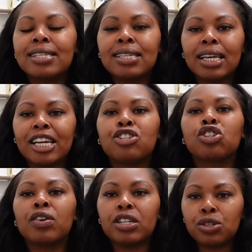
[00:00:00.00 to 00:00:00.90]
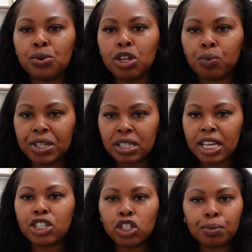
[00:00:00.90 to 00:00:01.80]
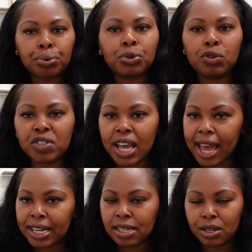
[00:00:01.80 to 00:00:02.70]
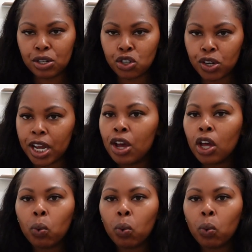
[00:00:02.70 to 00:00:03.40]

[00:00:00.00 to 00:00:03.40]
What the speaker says: to enter into the recession-proof tax industry,